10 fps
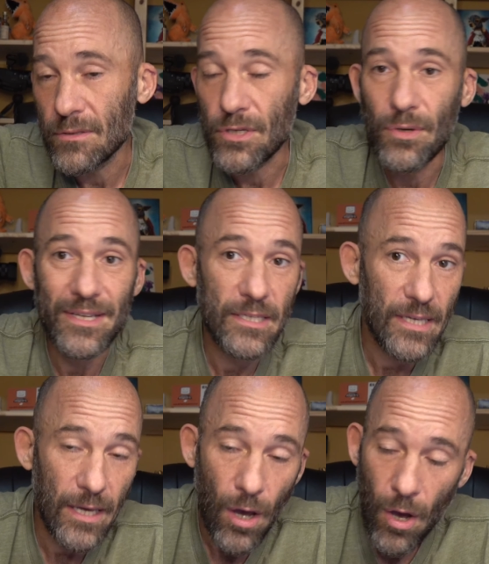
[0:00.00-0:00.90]
So you can
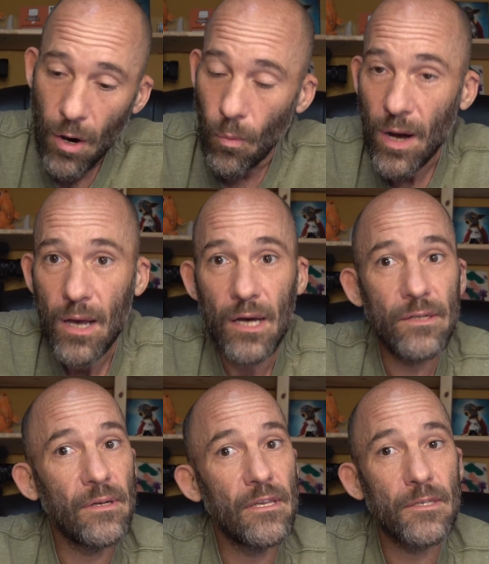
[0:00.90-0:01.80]
see what
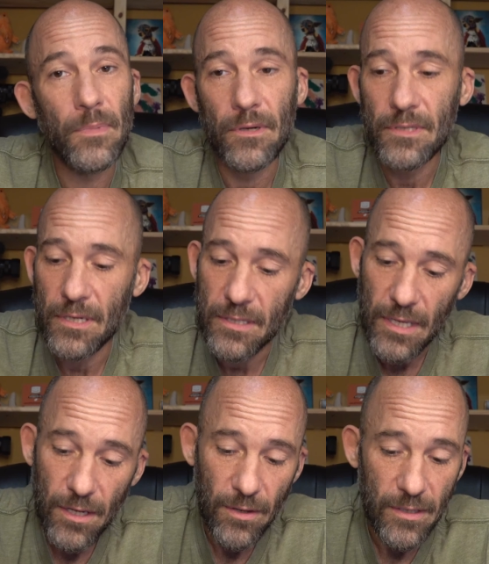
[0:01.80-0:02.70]
country this person is
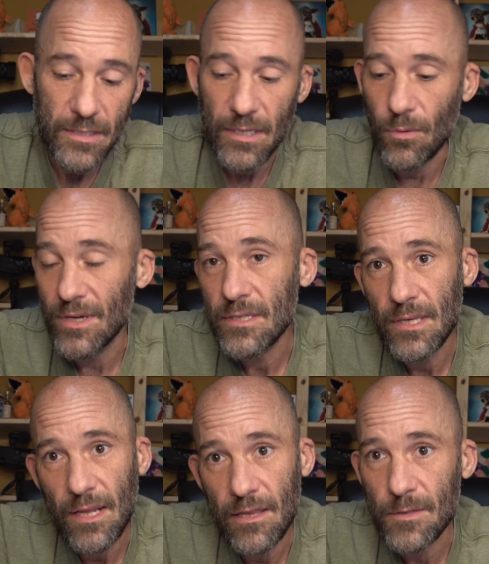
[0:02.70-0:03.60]
in. You can see what
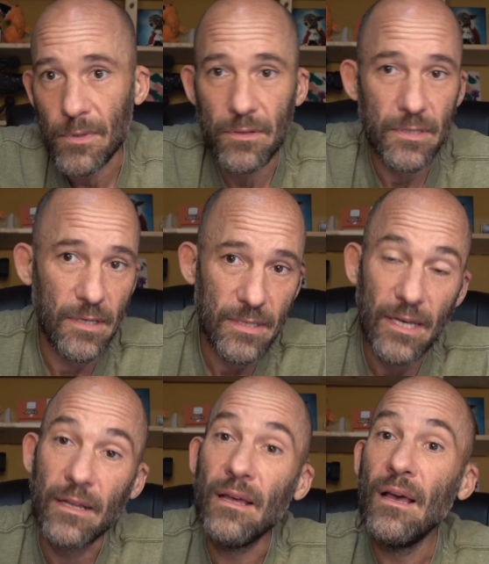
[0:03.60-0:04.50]
city this person is
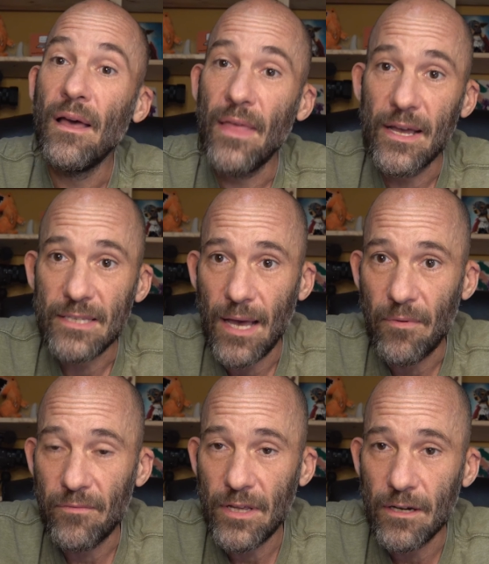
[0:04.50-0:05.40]
in, that type
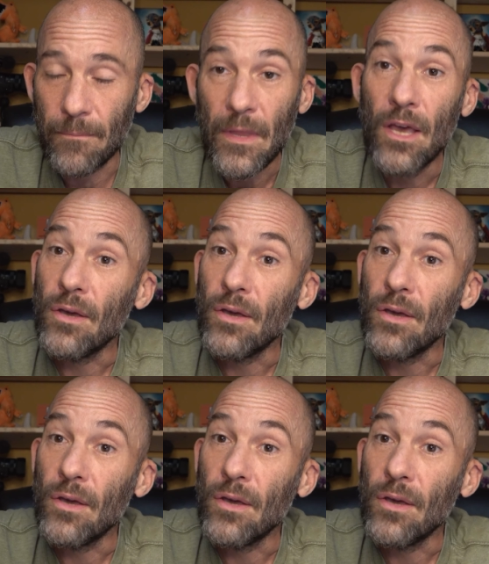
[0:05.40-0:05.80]
of deal.